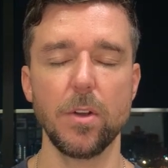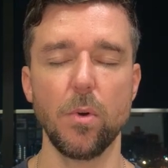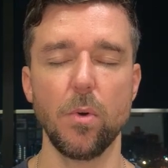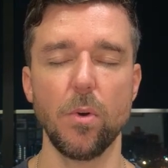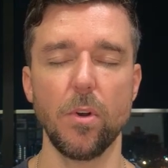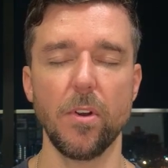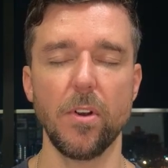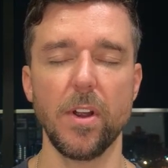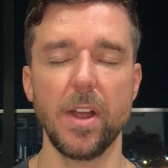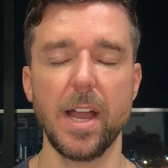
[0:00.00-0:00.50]

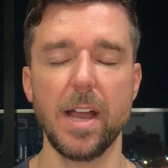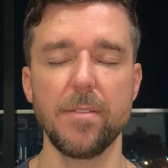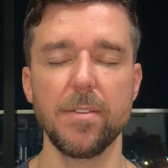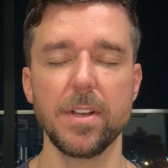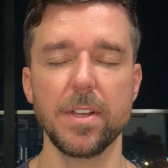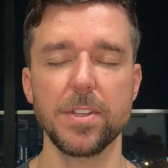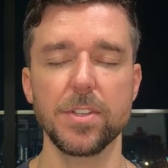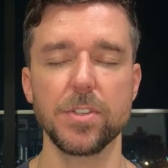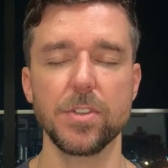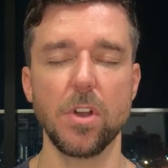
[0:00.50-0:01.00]
or
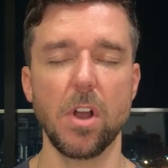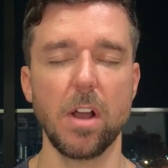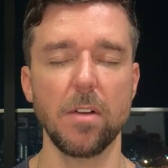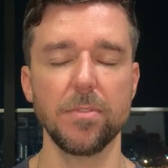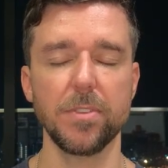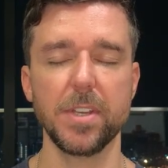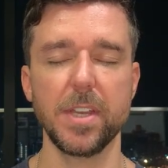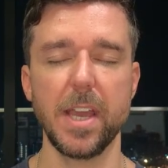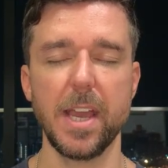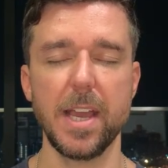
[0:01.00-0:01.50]
having a
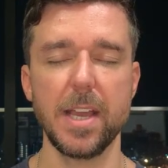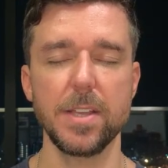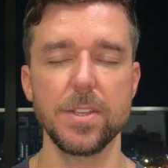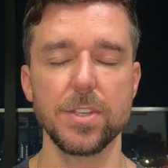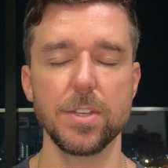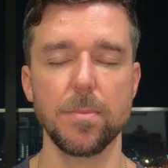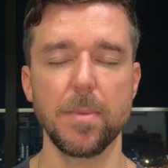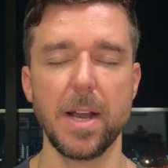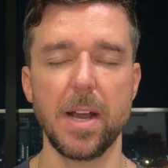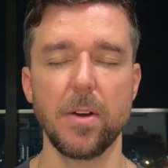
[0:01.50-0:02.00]
soft
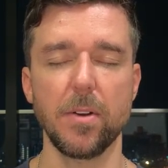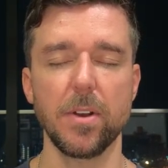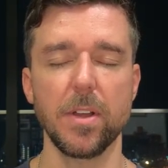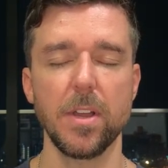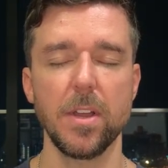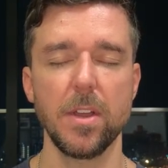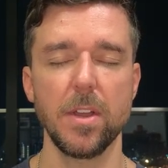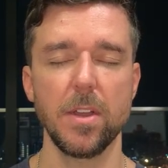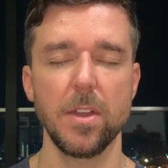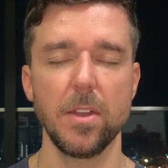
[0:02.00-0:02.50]
gaze about
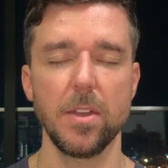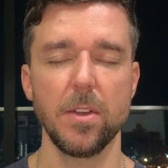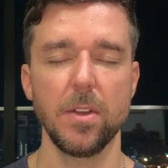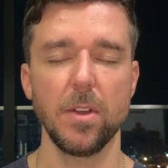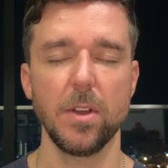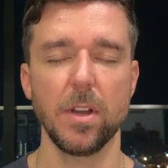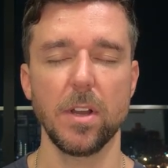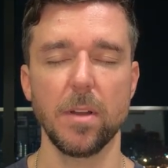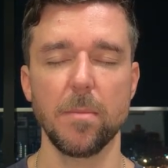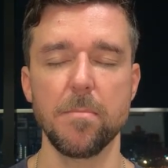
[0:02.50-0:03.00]

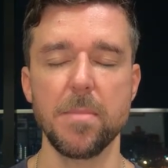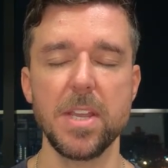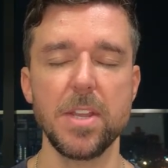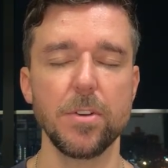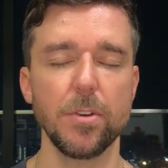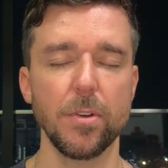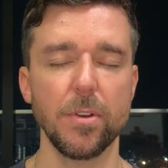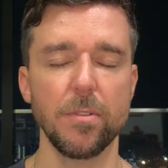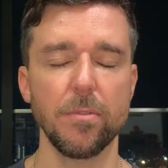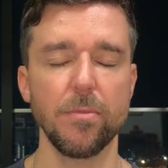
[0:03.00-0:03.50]
a
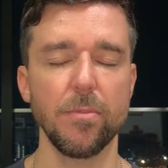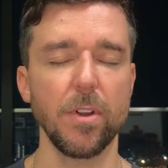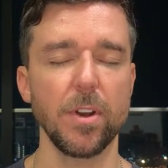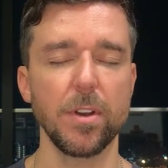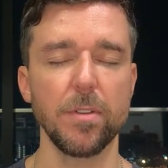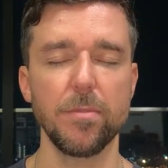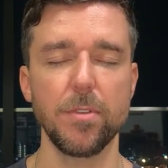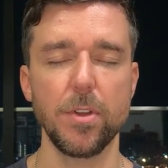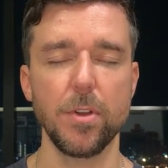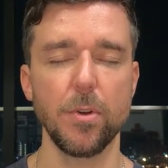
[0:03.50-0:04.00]
meter in front
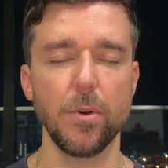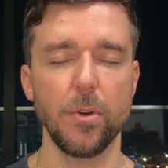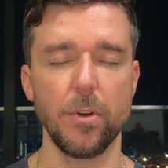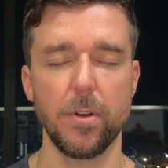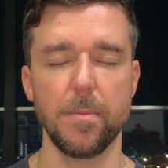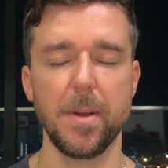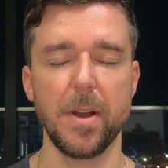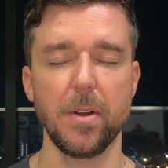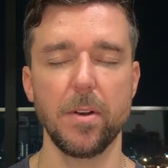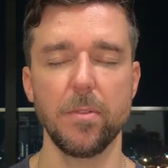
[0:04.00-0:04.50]
of you or
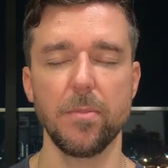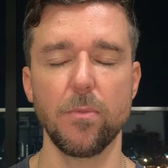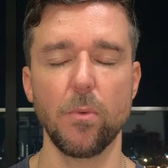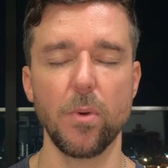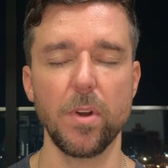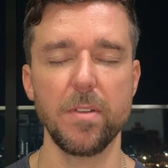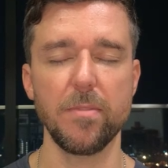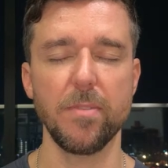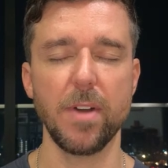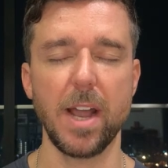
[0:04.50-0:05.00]
about a
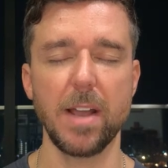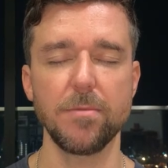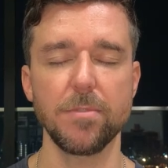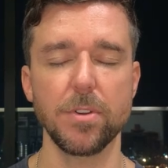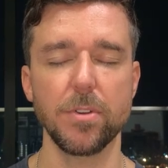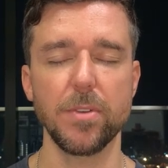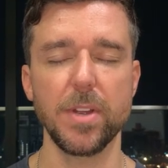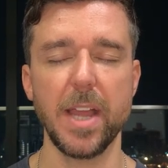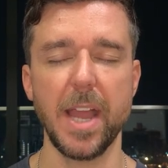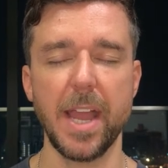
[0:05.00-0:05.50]
45
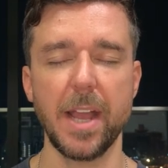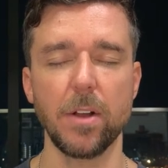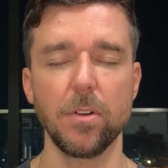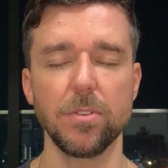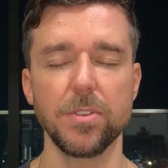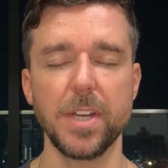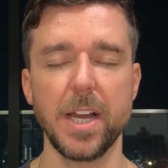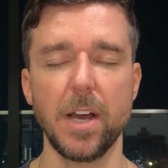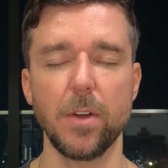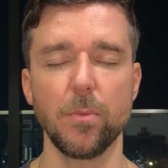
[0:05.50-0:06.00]
degree angle
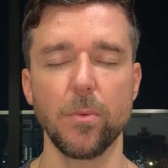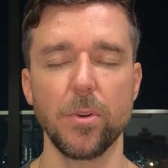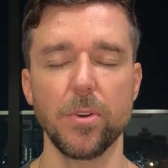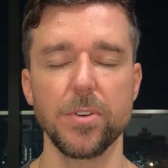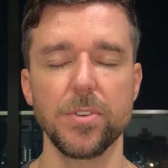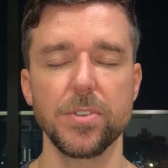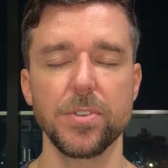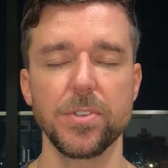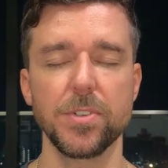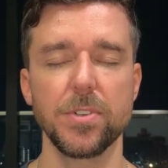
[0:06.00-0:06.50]

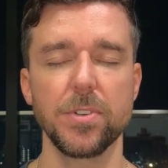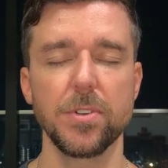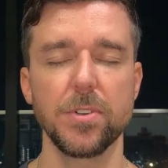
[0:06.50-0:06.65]
downwards.